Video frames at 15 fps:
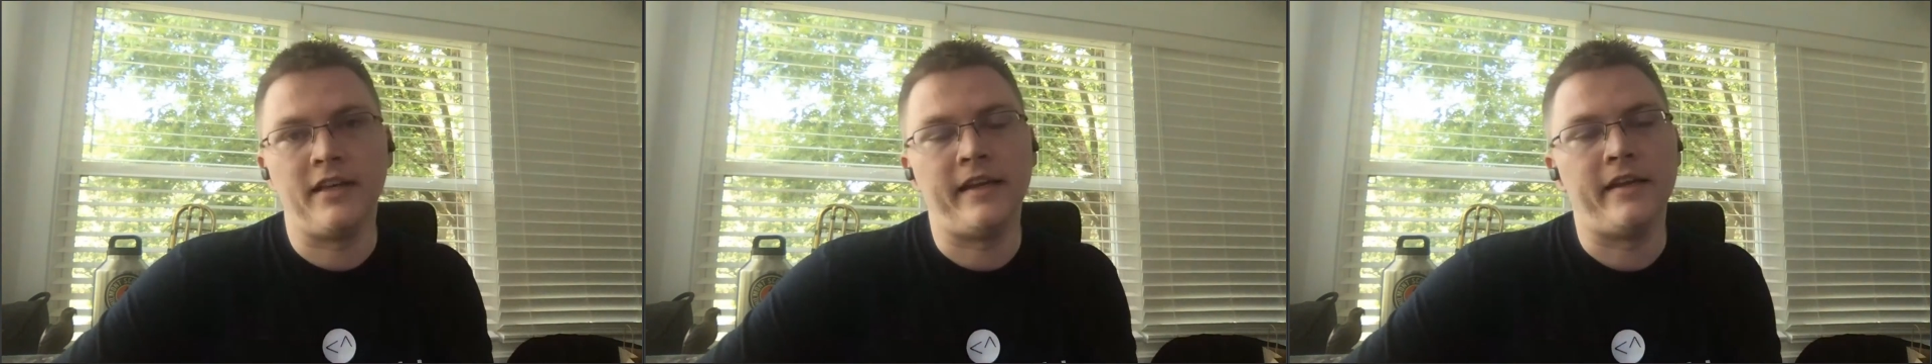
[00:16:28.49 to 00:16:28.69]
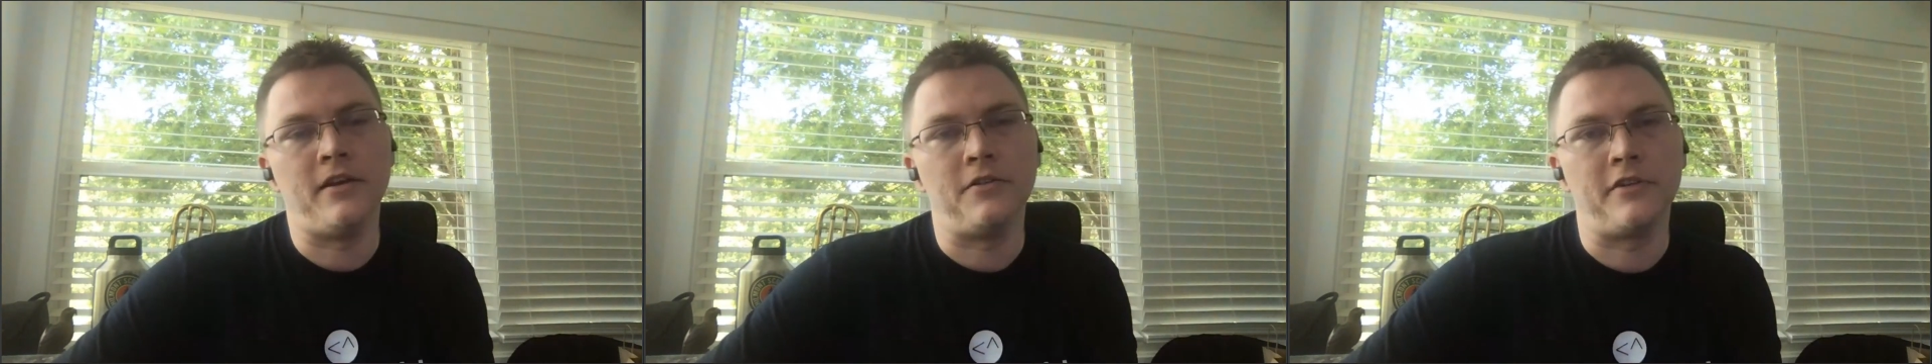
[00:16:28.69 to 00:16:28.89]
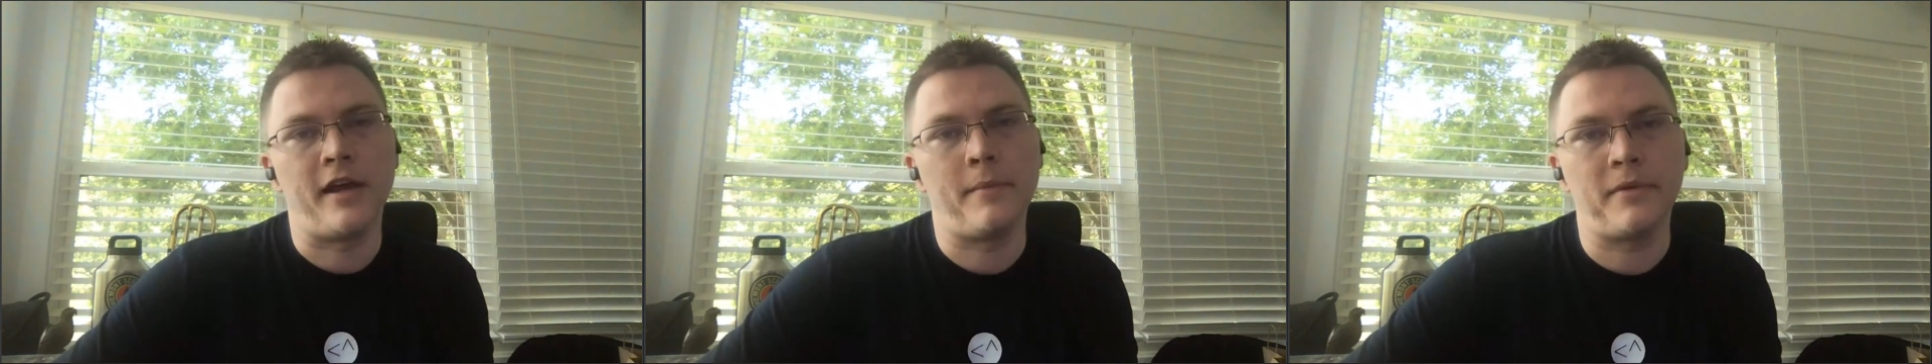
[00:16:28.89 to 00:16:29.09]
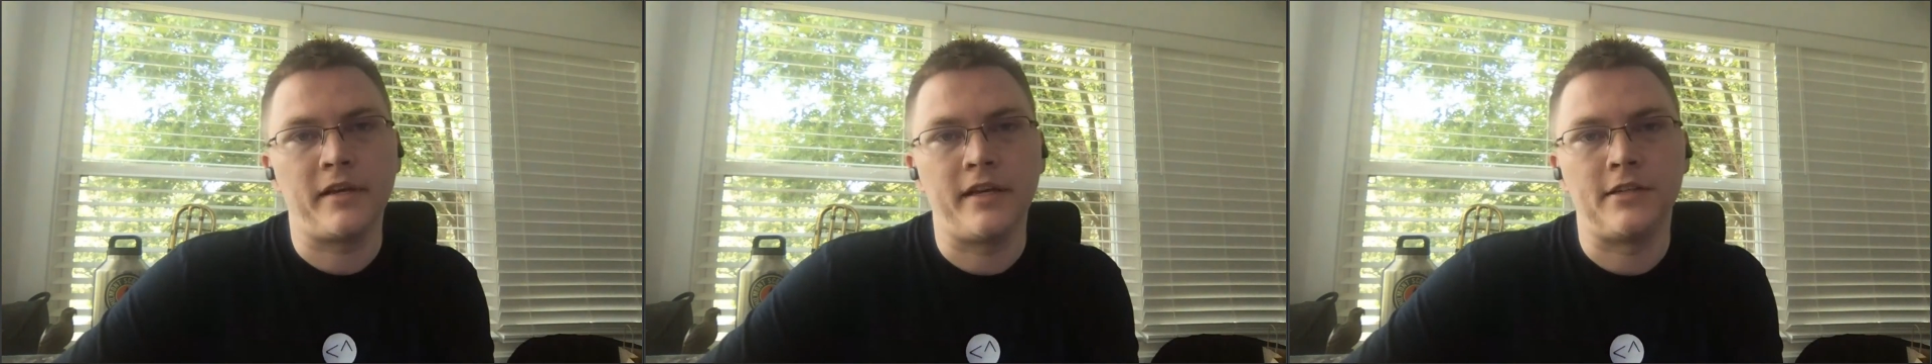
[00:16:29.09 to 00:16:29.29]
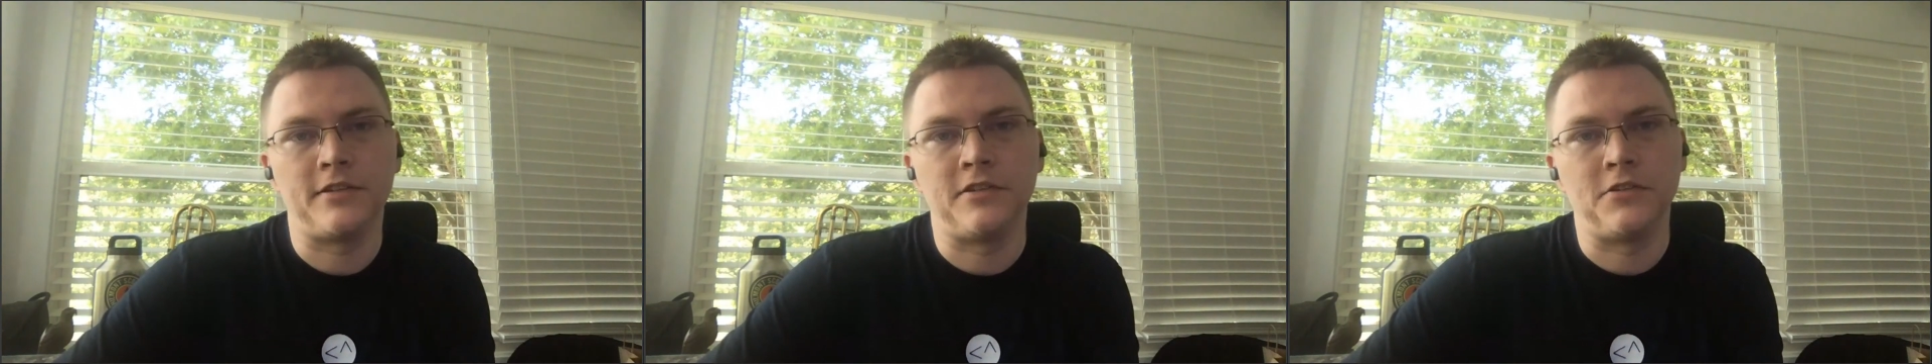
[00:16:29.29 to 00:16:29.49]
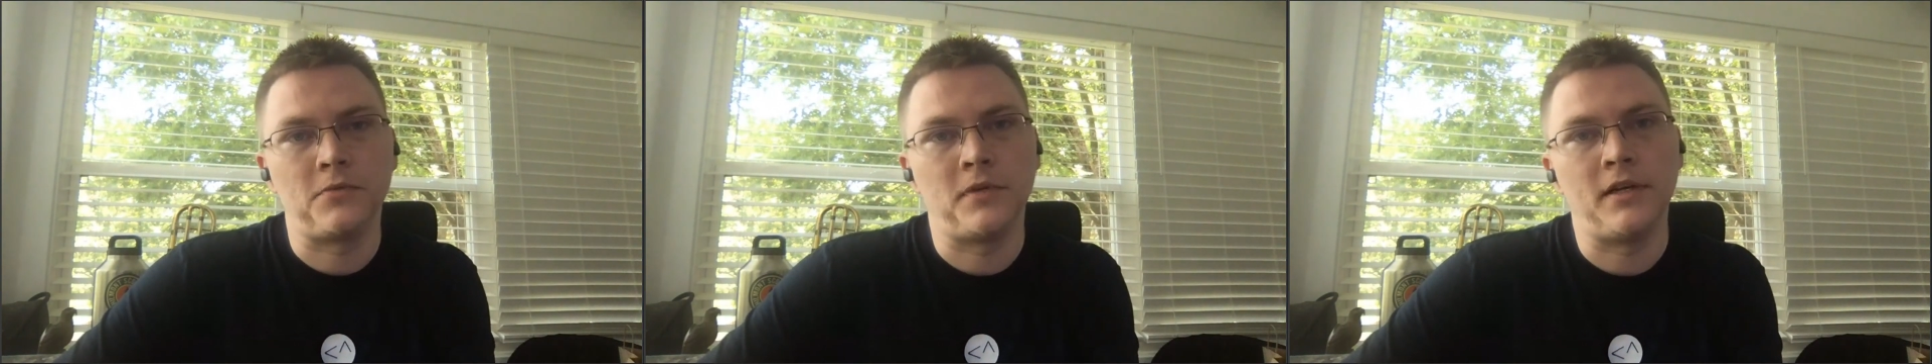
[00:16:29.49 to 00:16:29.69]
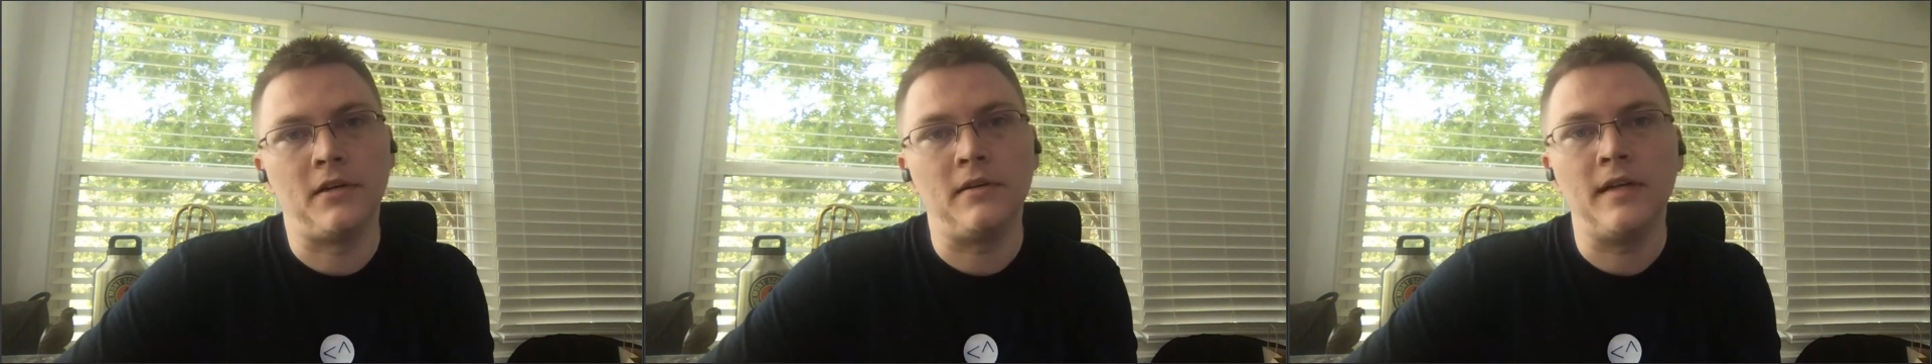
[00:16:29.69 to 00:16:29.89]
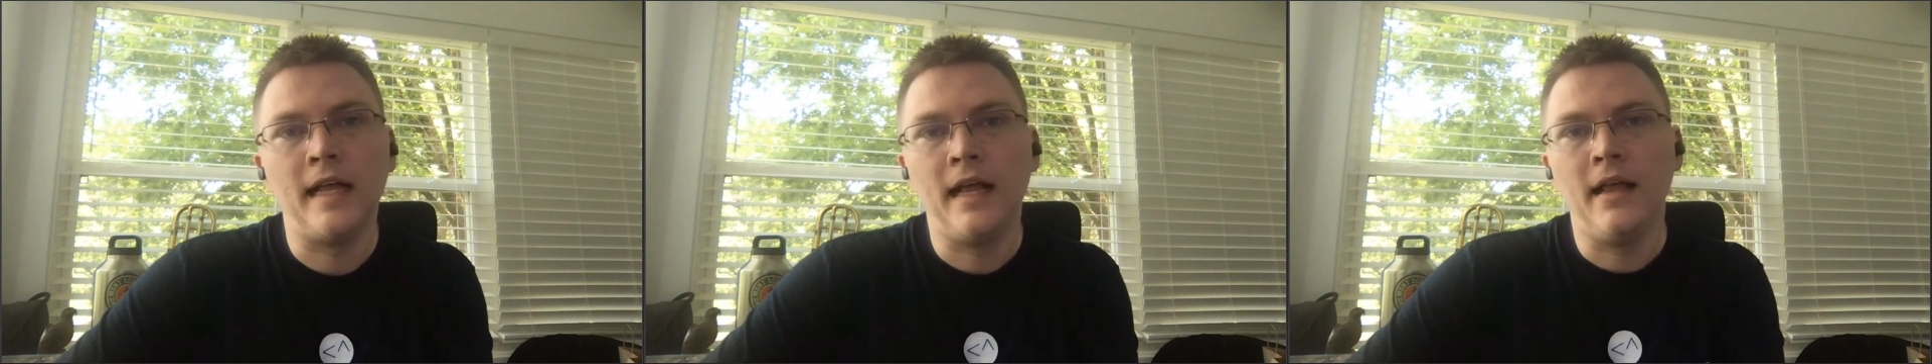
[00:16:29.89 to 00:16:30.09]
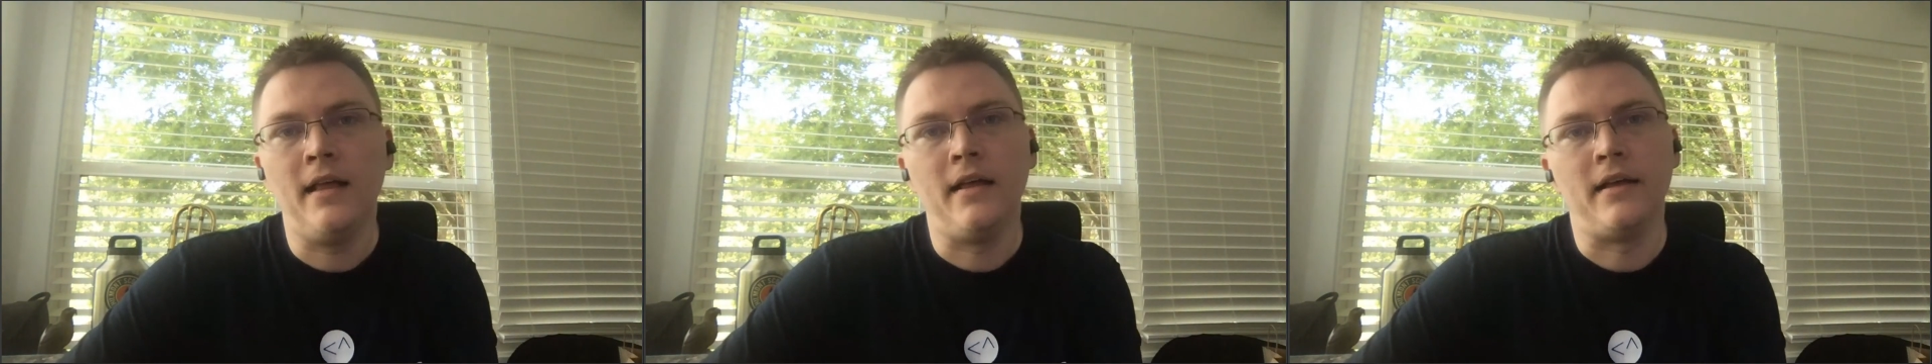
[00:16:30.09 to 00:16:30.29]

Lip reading: to any other application as well.